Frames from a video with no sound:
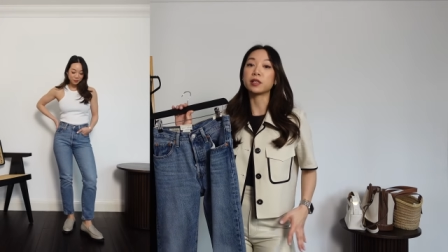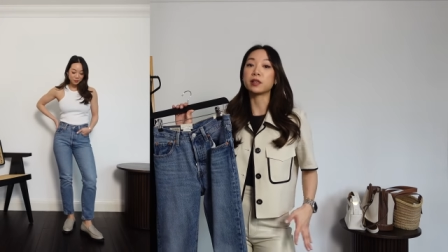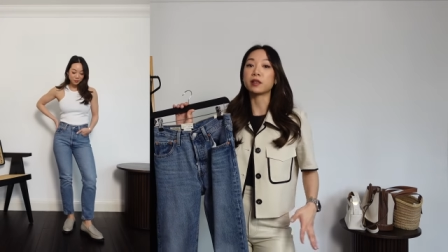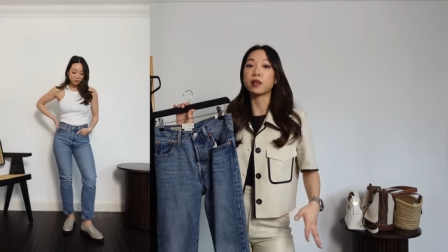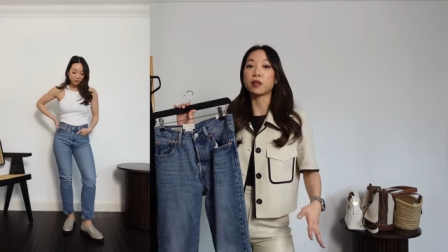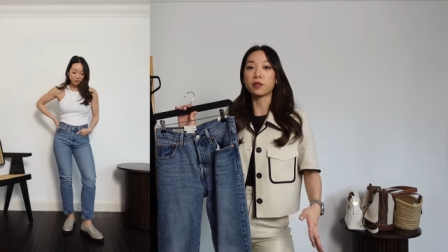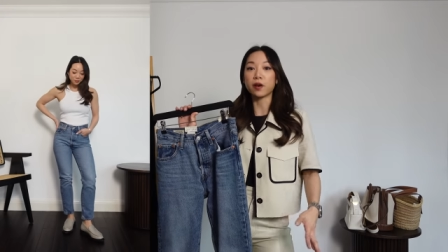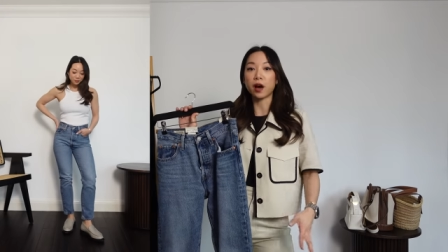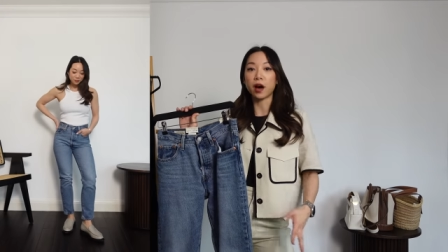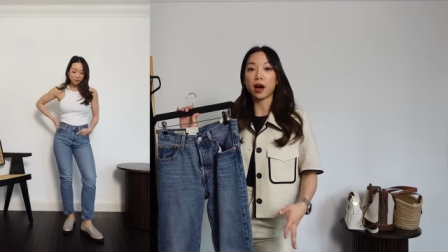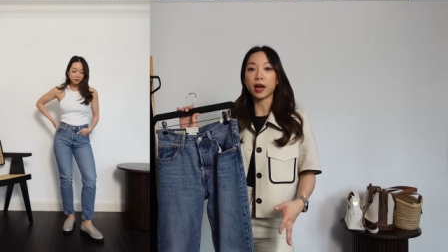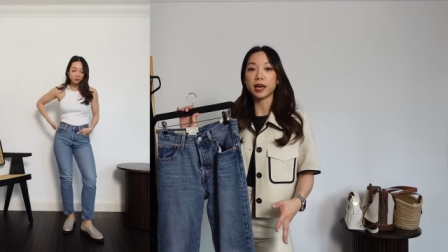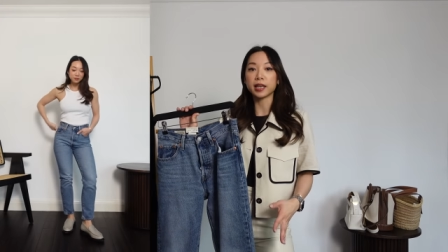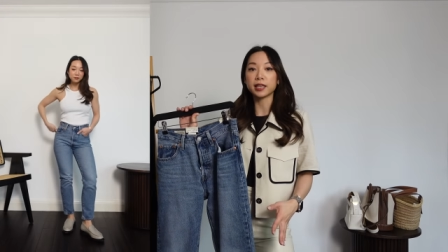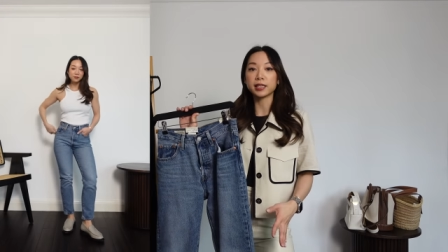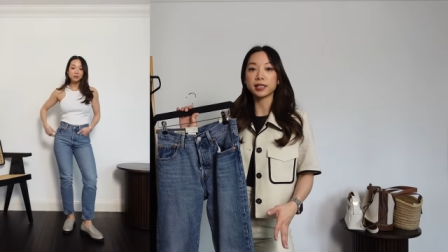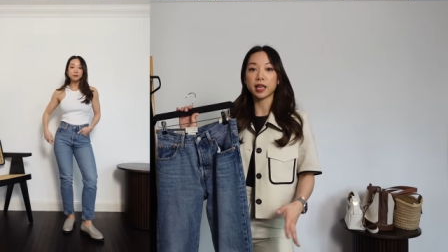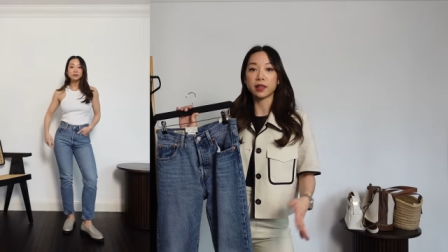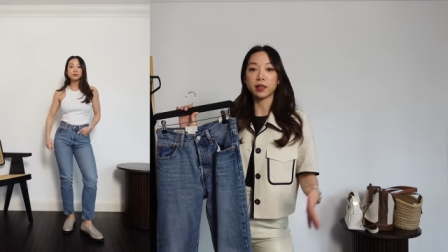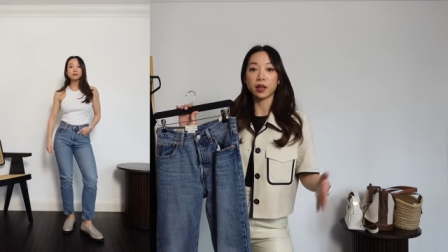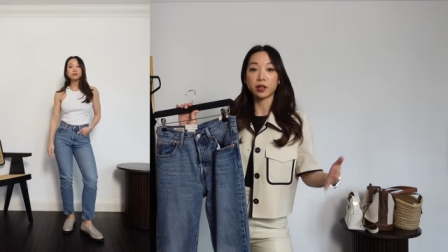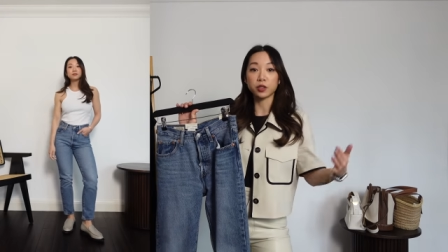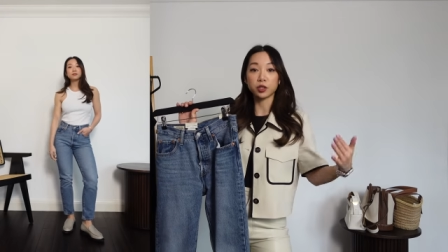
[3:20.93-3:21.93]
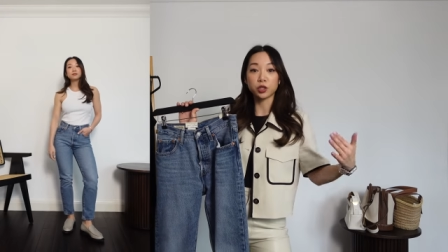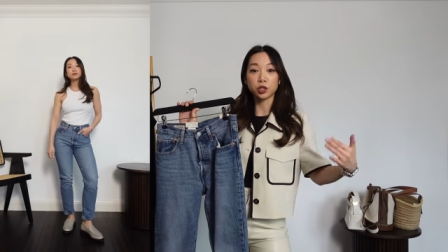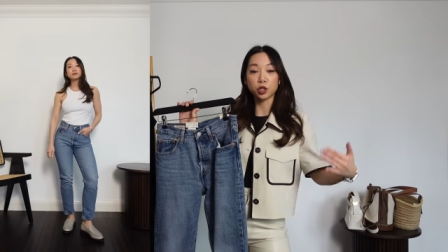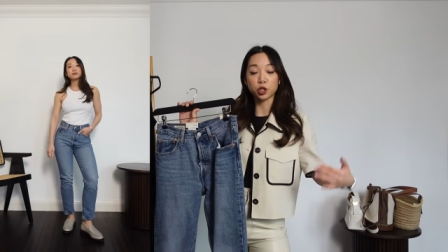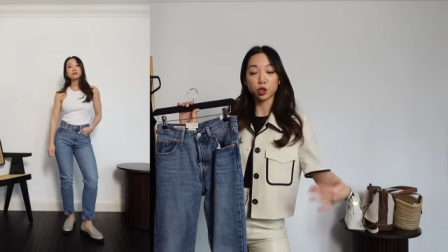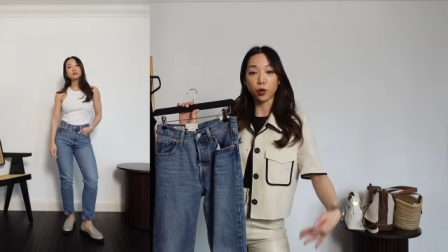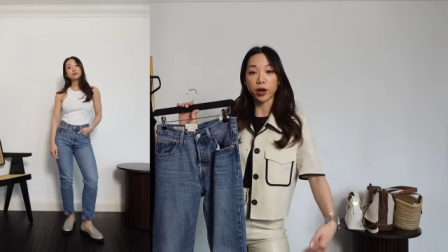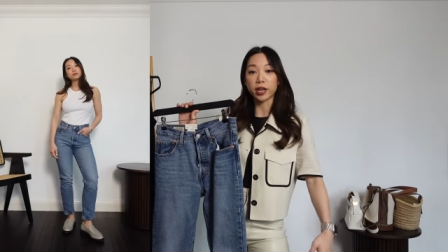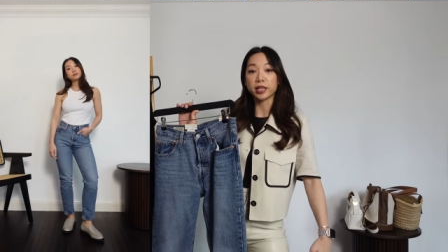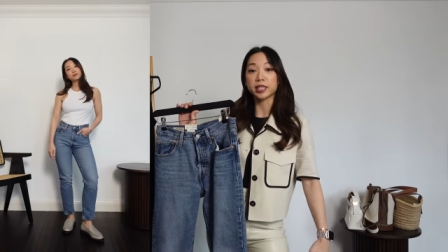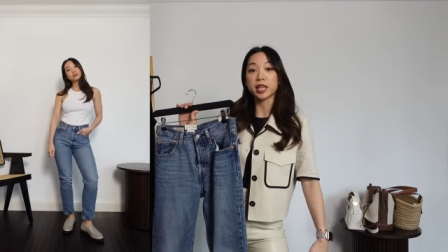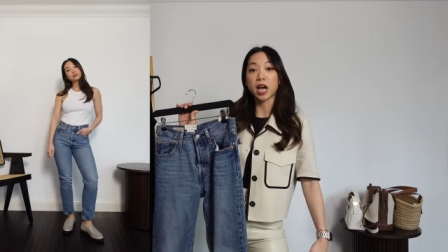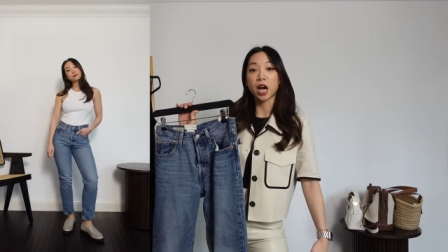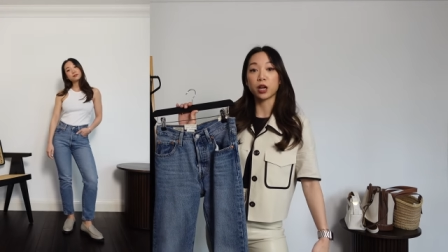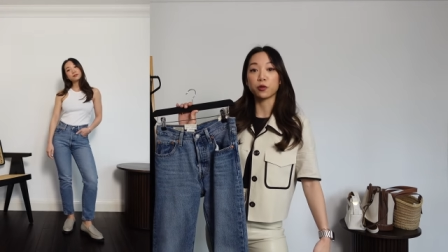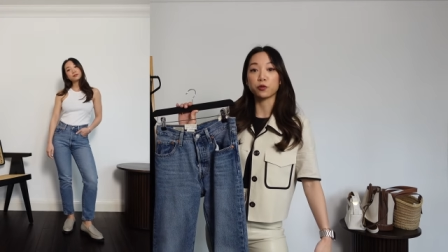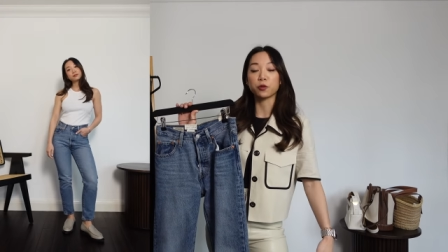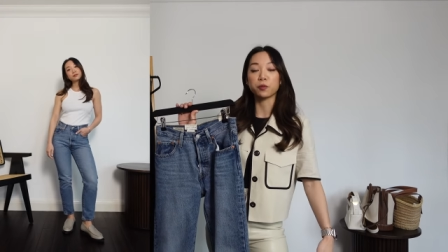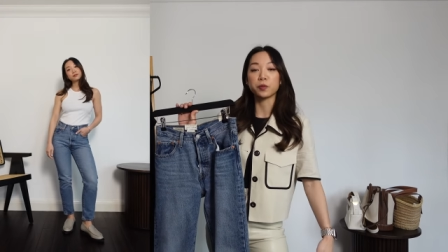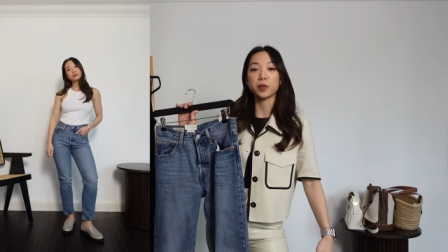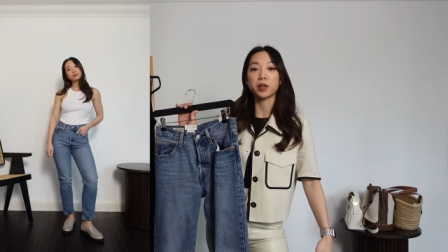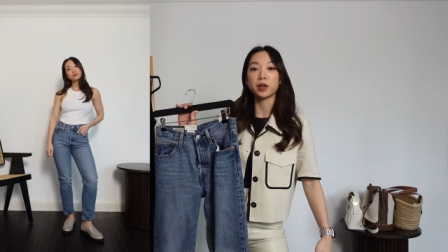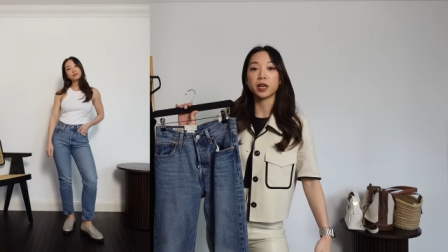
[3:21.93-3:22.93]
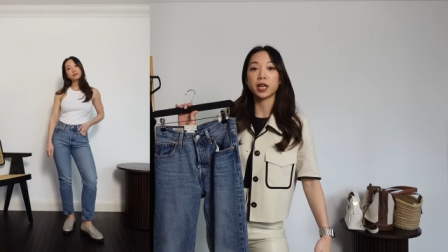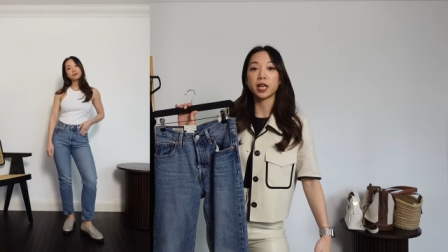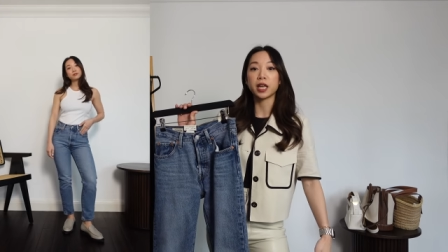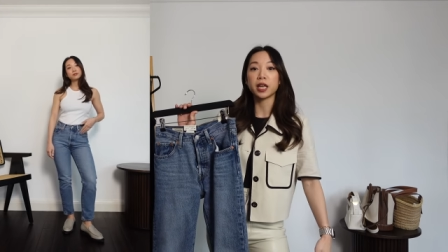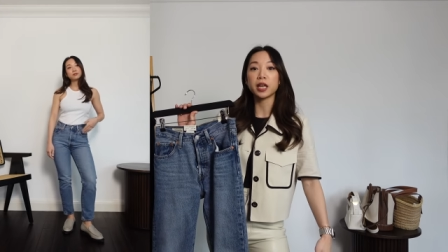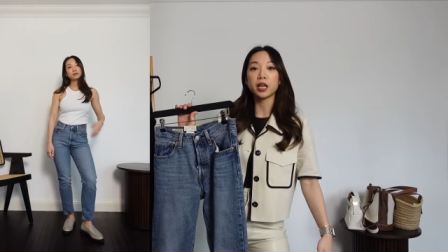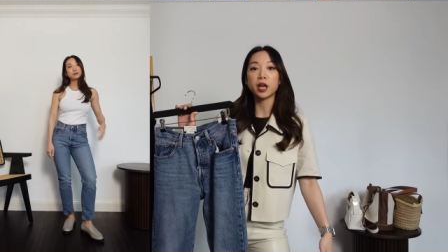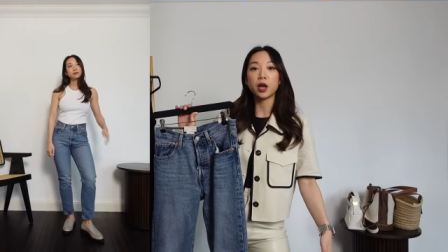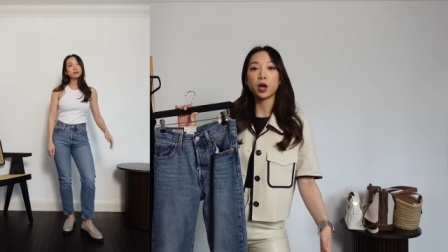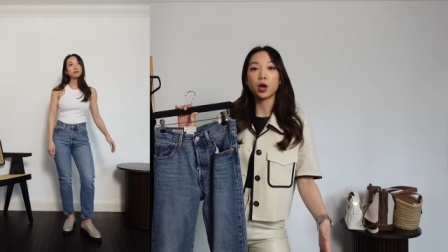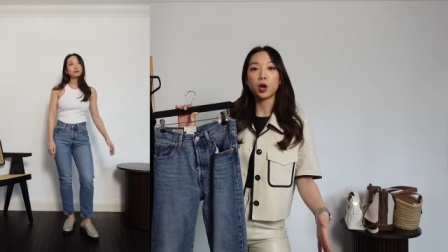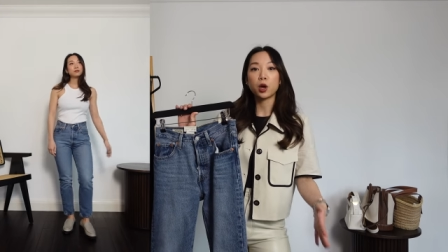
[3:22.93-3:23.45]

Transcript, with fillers: and the thighs and then straight down from the knee,